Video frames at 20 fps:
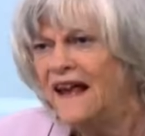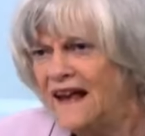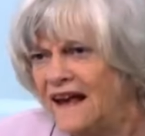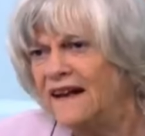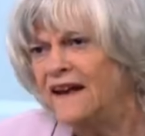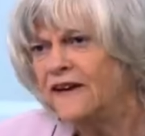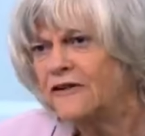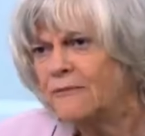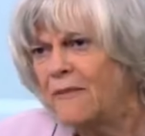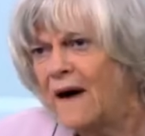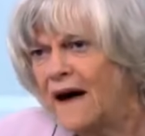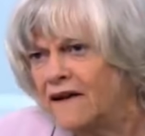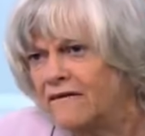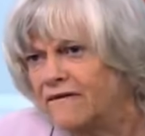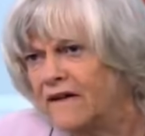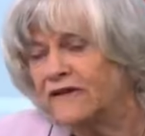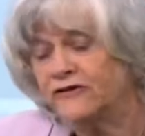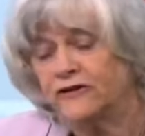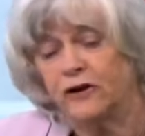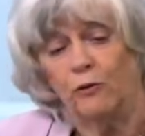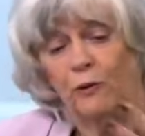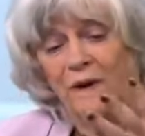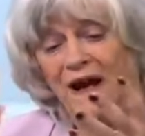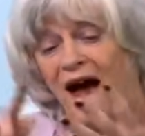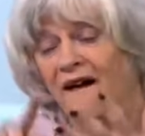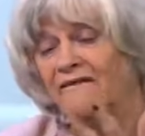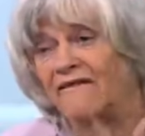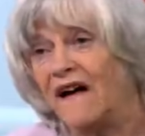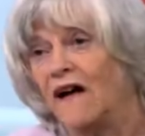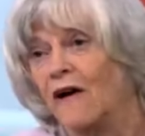in its manifesto. We
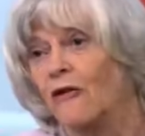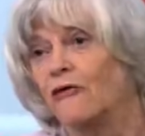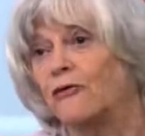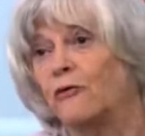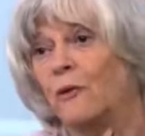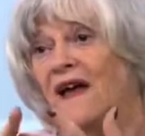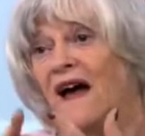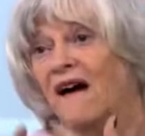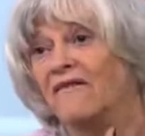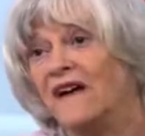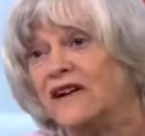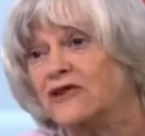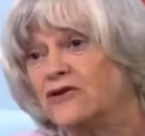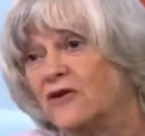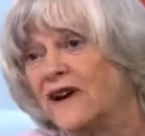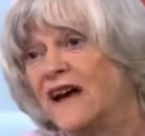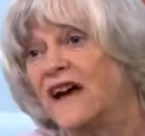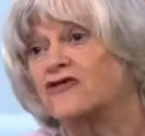have health, we have education.